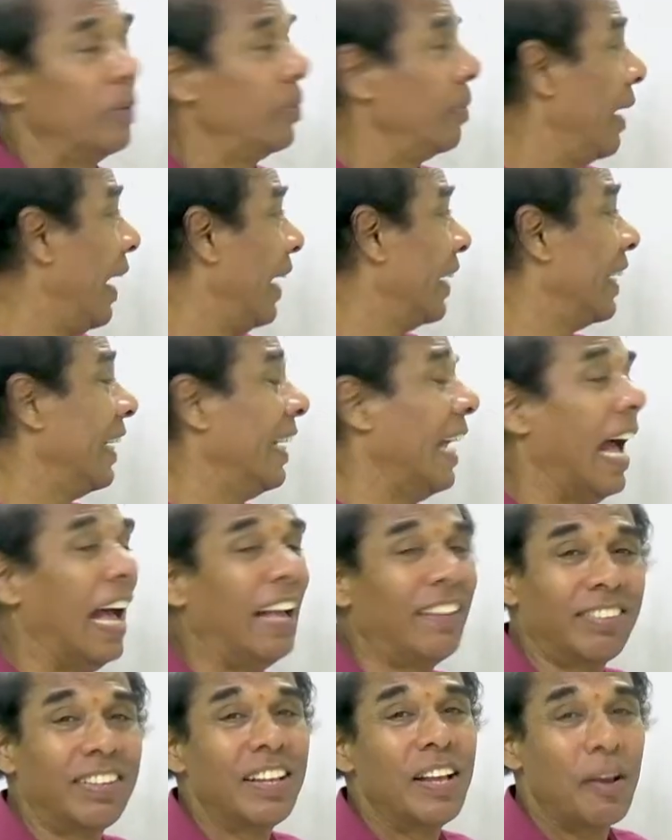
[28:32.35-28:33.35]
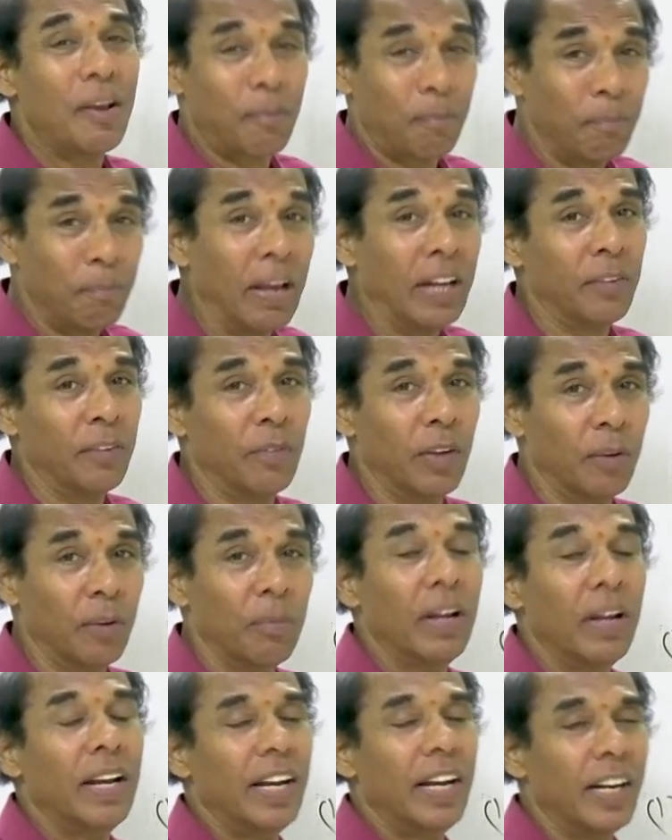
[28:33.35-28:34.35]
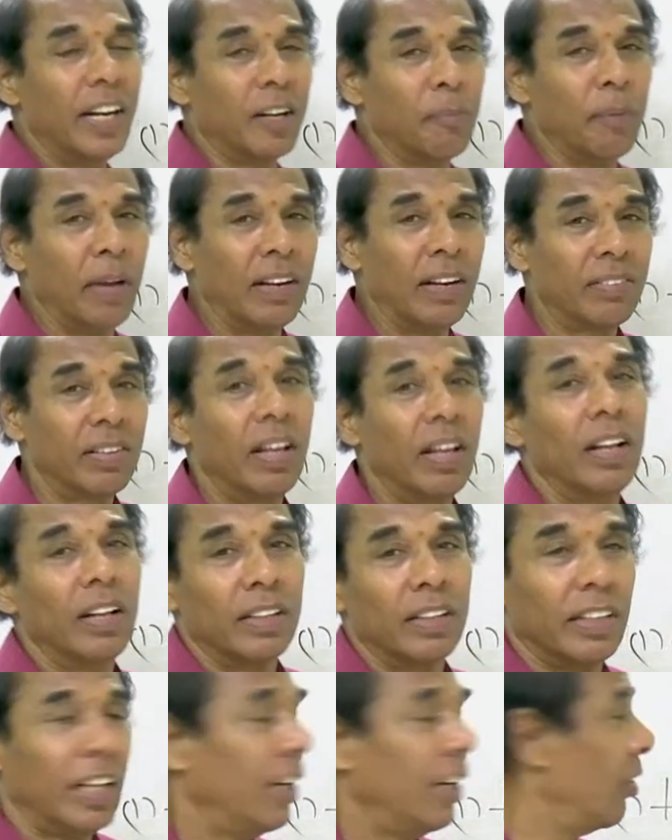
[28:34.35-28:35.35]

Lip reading: Acting as main verb. It means there is